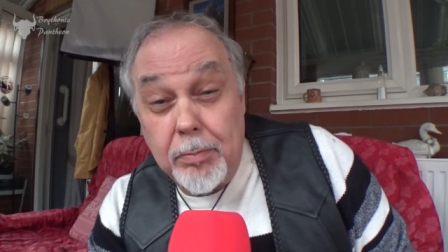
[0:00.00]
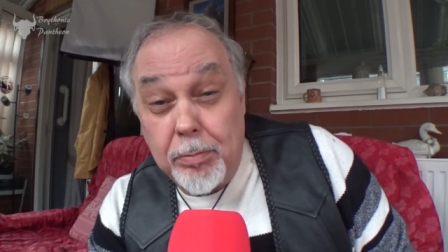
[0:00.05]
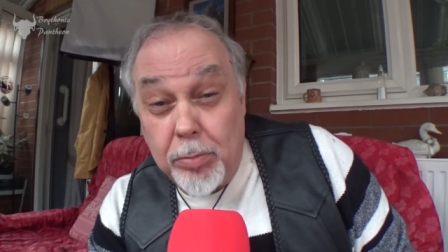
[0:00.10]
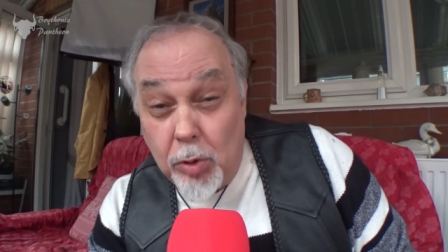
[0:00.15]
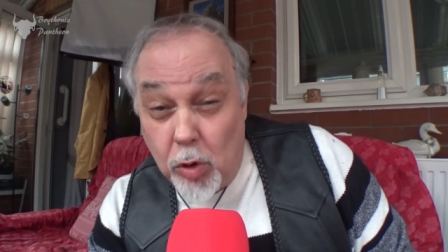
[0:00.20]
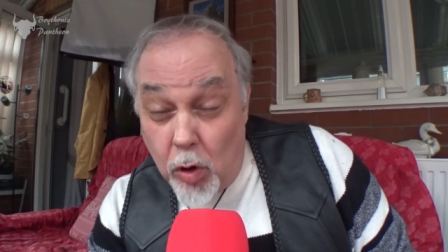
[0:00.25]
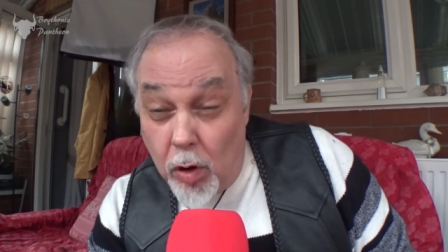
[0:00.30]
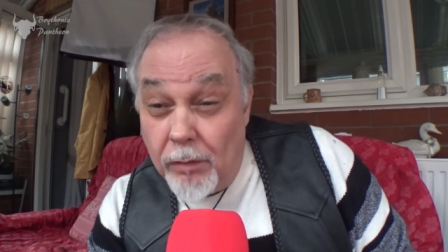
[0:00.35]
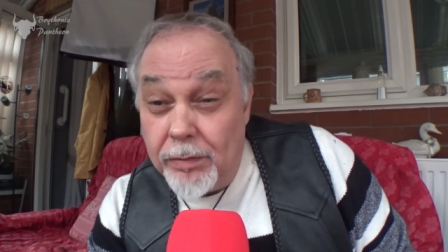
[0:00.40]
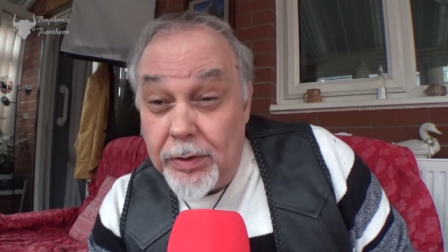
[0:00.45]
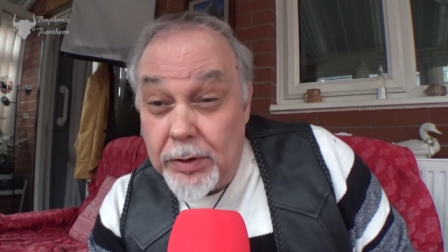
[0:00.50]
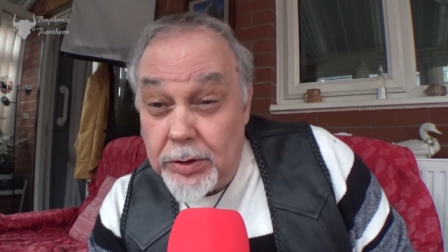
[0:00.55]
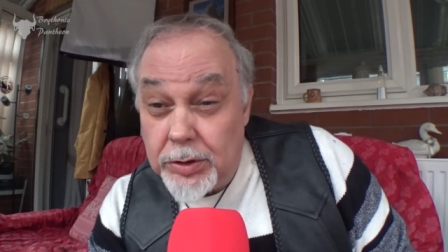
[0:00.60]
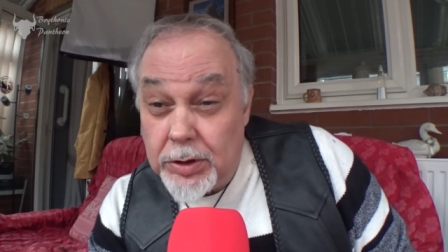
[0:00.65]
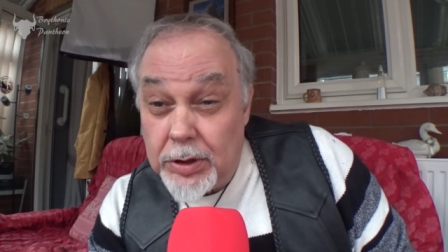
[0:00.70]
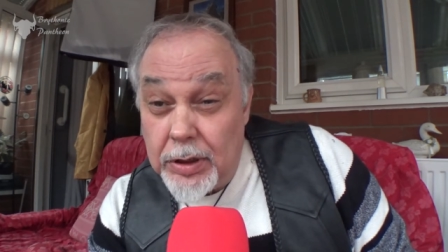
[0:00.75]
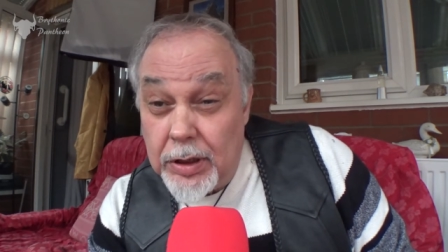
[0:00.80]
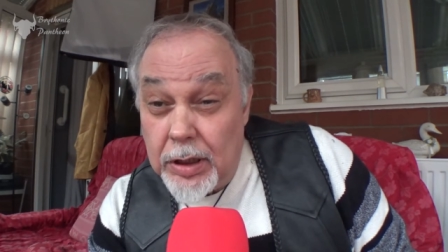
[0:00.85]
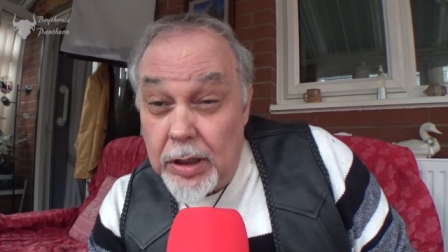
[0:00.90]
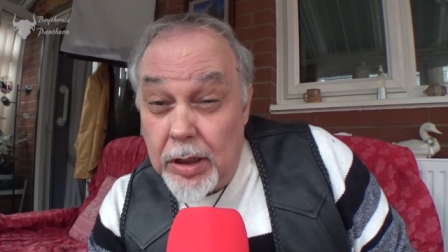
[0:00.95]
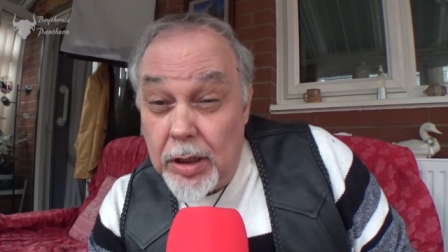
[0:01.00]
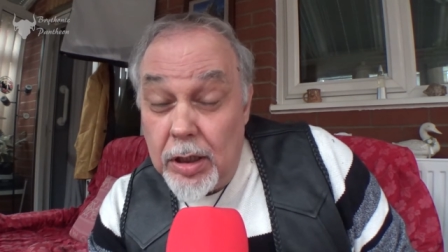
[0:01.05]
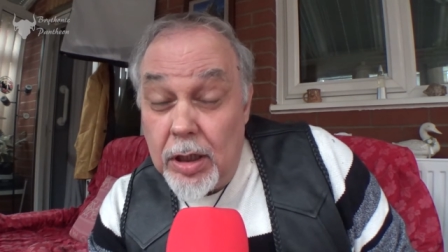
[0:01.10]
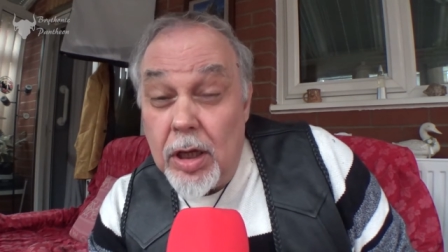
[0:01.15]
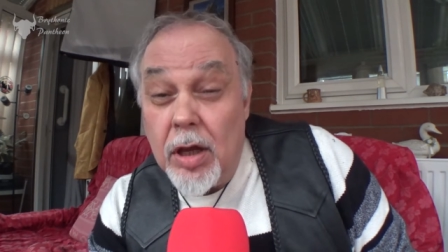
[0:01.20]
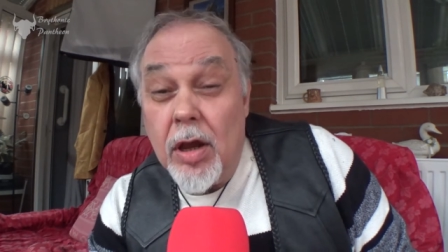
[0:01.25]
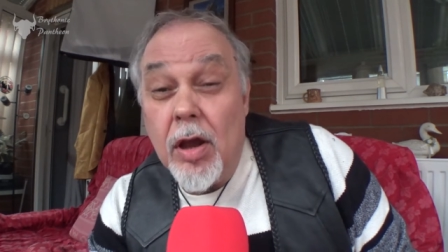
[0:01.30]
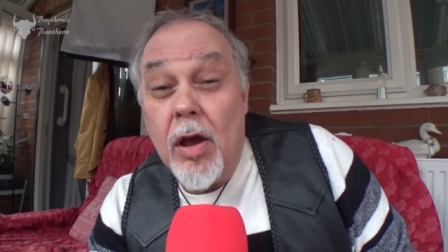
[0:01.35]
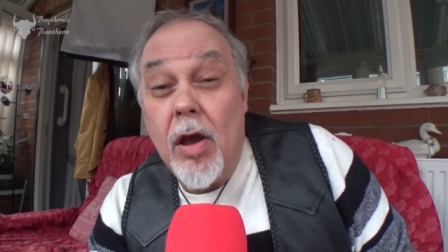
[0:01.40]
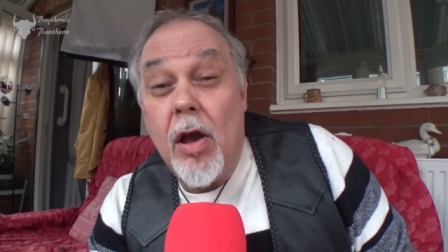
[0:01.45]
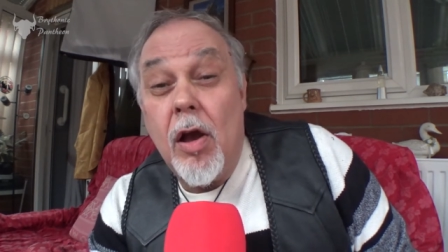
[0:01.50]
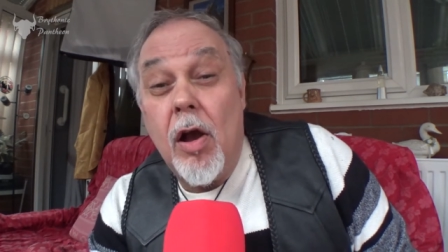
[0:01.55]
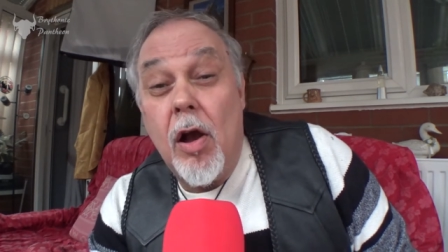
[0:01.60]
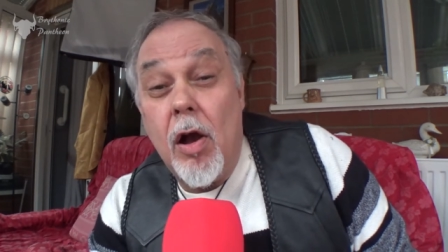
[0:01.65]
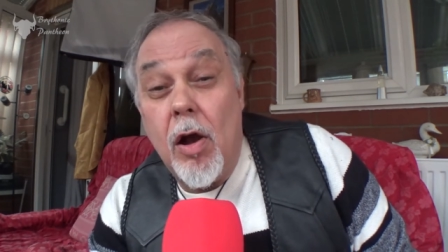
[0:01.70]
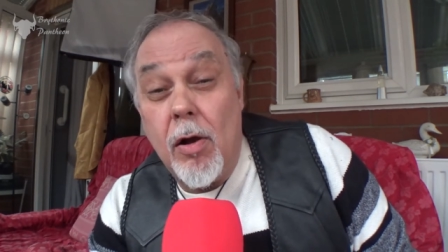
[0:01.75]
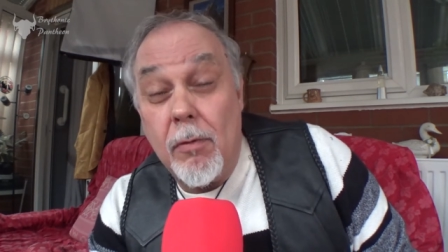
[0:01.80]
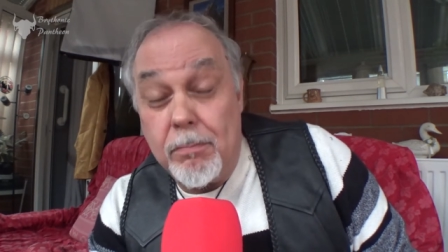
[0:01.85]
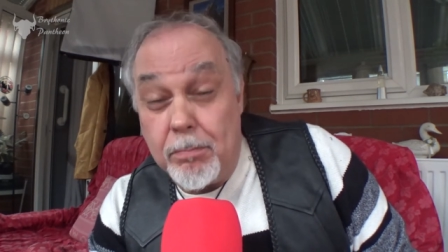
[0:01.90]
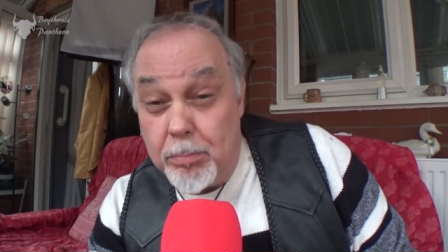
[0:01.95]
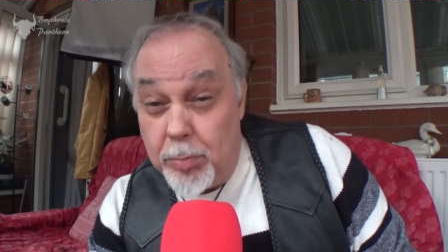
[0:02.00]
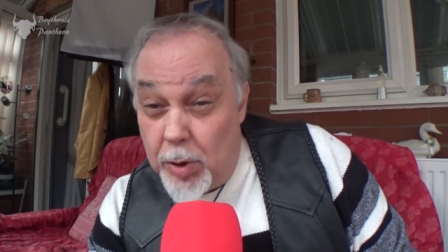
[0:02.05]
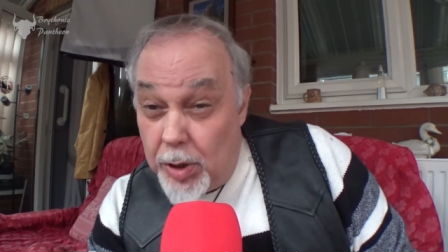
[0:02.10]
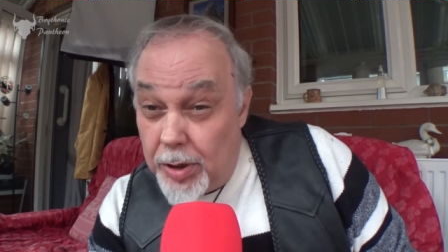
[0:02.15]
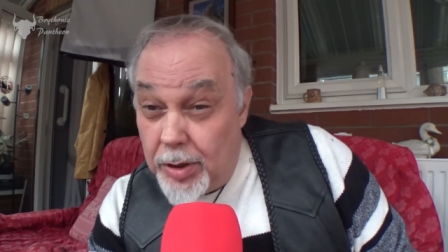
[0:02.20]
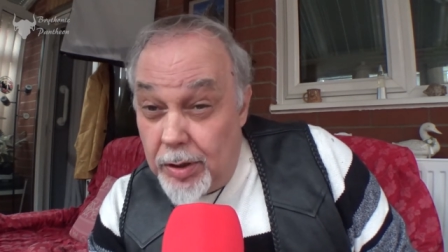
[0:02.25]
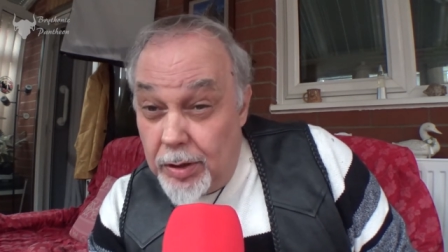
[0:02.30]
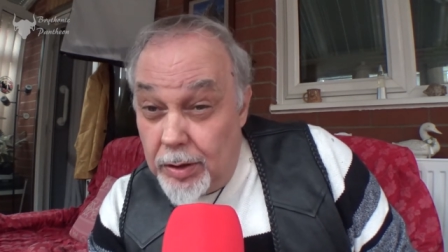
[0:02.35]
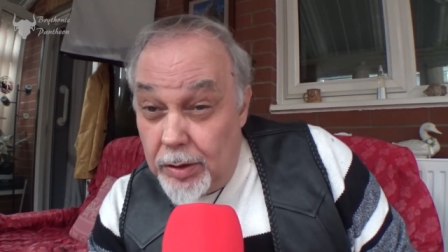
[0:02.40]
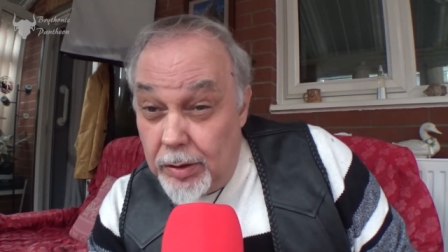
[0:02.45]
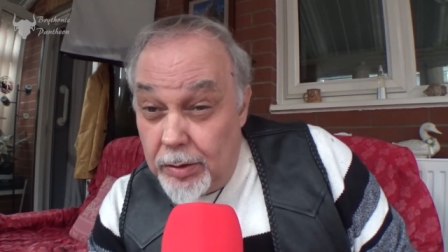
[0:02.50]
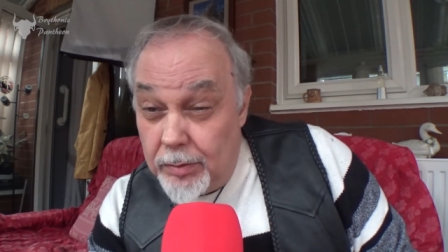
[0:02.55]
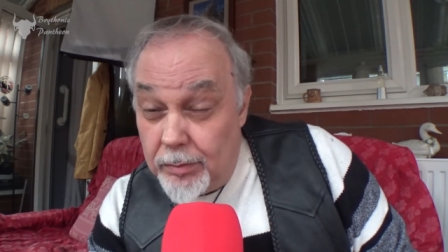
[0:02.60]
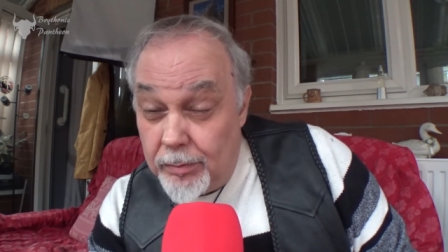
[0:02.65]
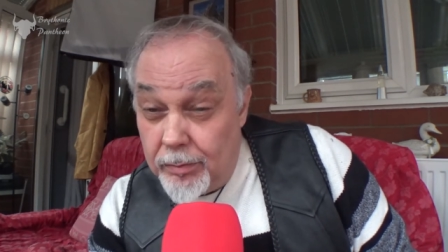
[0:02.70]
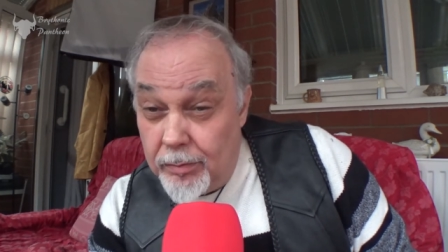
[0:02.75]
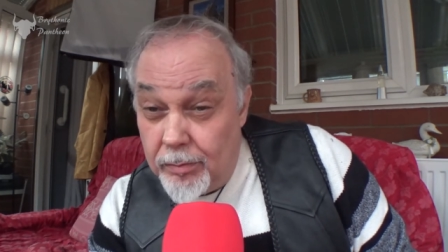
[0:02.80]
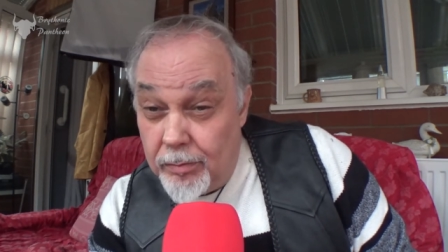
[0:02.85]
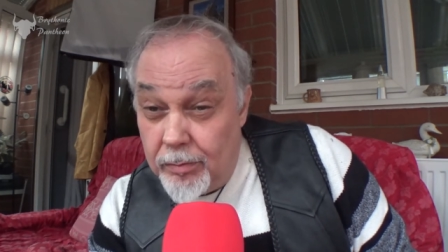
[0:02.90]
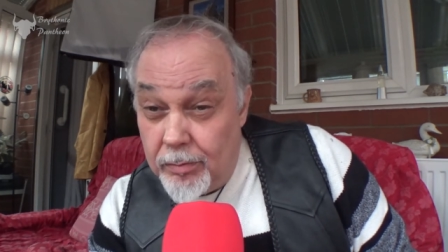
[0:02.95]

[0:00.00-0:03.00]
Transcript: Prophecy of Britain.